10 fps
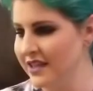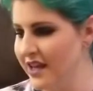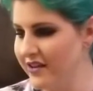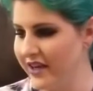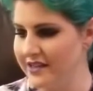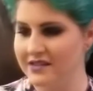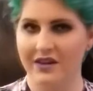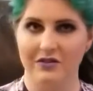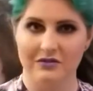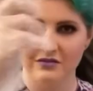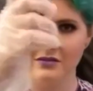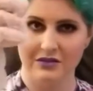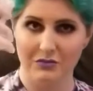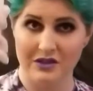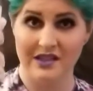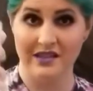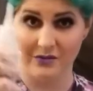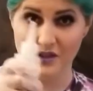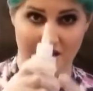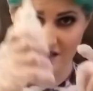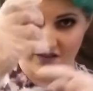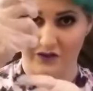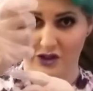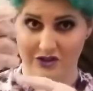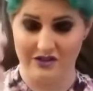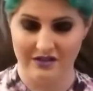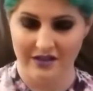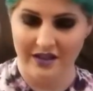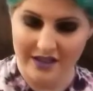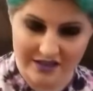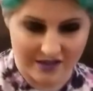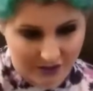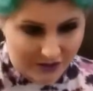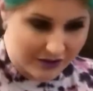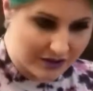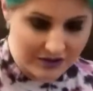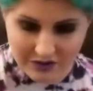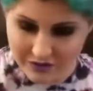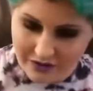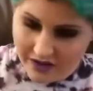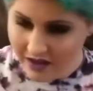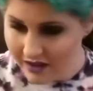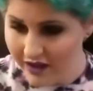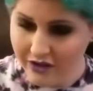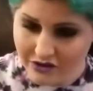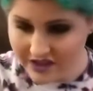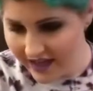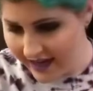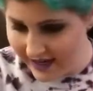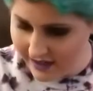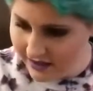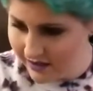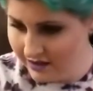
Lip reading: Okay, so pretend like we did this first. So we're gonna do the other side.